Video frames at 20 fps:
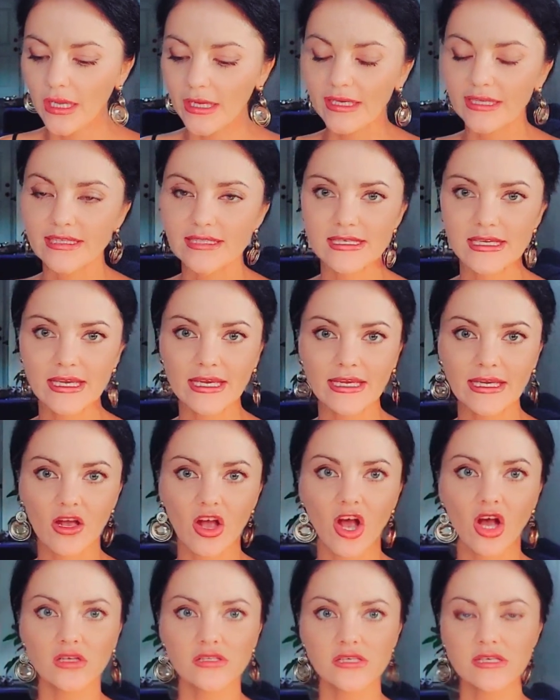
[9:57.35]
intake
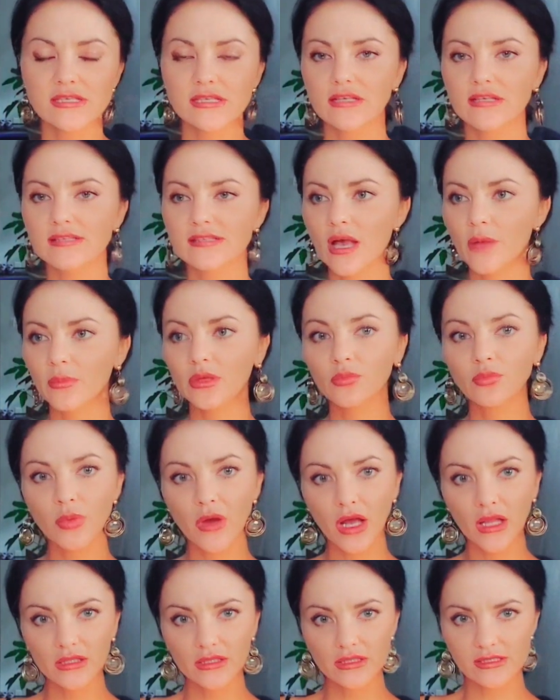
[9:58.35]
causes some
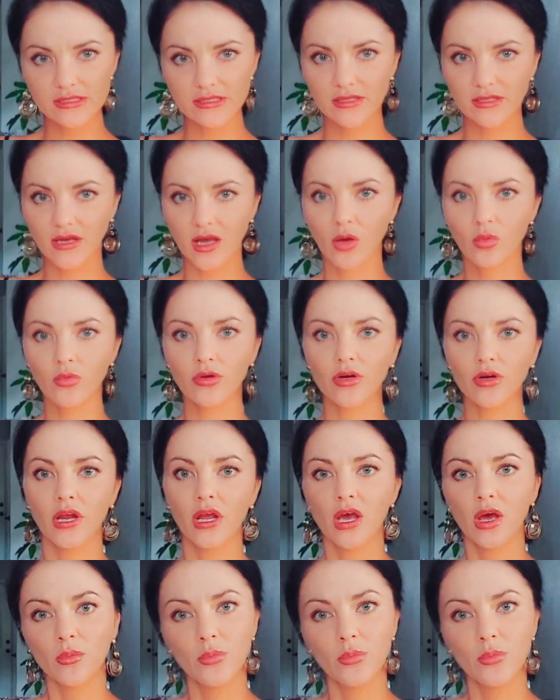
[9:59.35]
imbalance in our